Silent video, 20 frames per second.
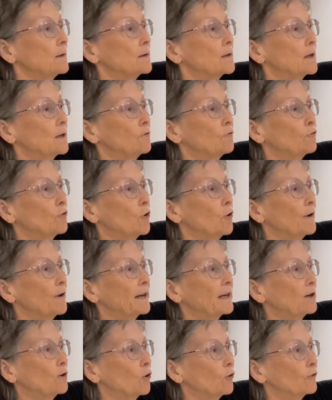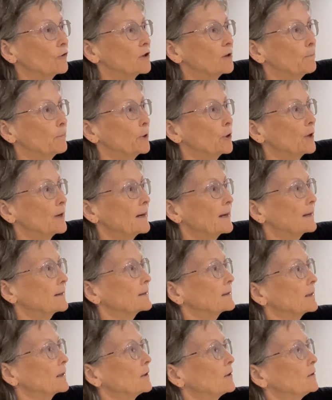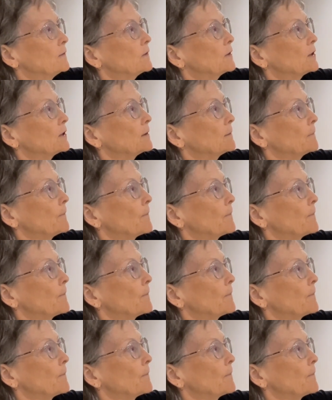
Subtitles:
So trying not to burn ourselves.